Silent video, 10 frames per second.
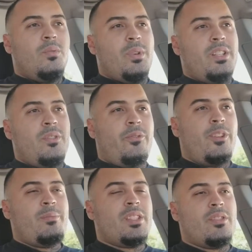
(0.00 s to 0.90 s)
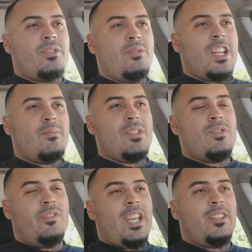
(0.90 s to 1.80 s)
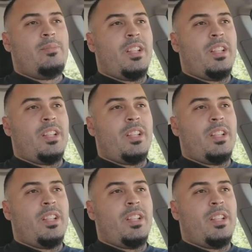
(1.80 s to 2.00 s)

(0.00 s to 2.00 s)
when you flip it to 2 damage, you gain +1.